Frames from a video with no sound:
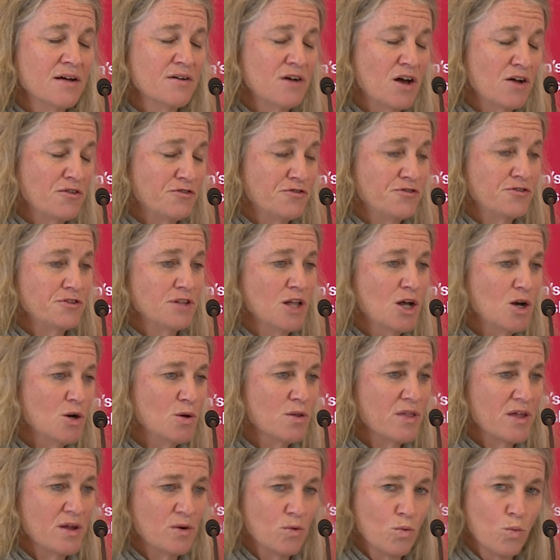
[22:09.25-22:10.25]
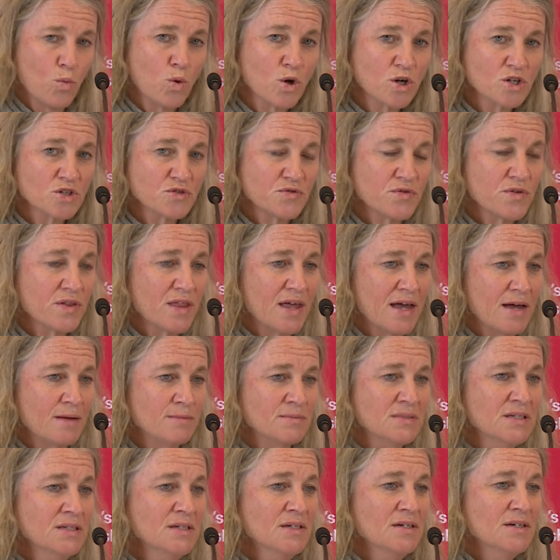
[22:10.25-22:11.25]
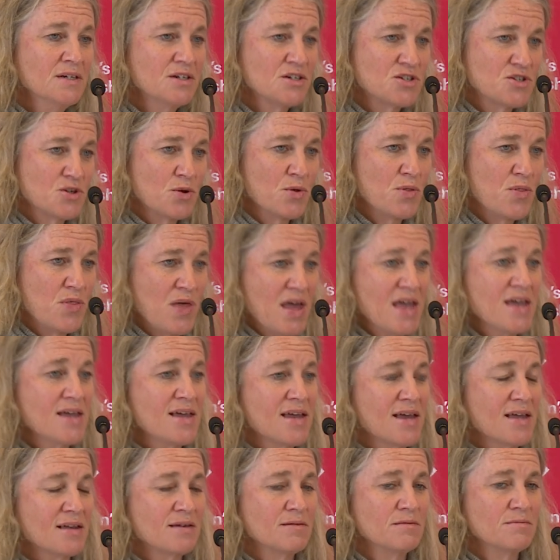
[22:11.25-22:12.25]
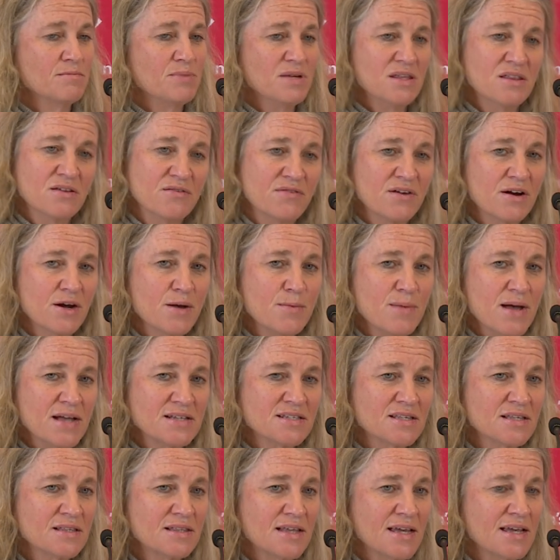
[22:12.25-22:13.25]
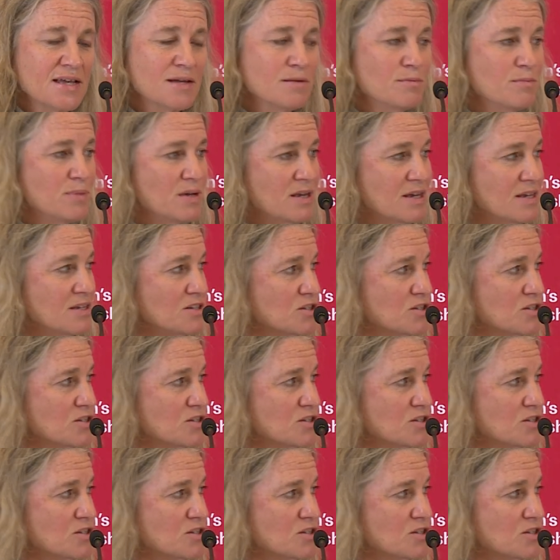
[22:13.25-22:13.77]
a flow that works for them, so they can be the very best that they can be.